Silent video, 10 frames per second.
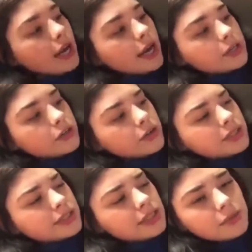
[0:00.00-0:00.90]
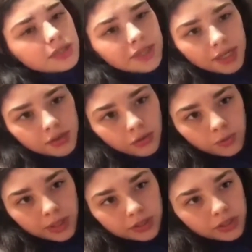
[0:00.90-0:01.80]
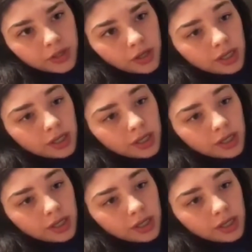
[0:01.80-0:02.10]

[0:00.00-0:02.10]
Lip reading: and you're going to see which side you hole punched it on,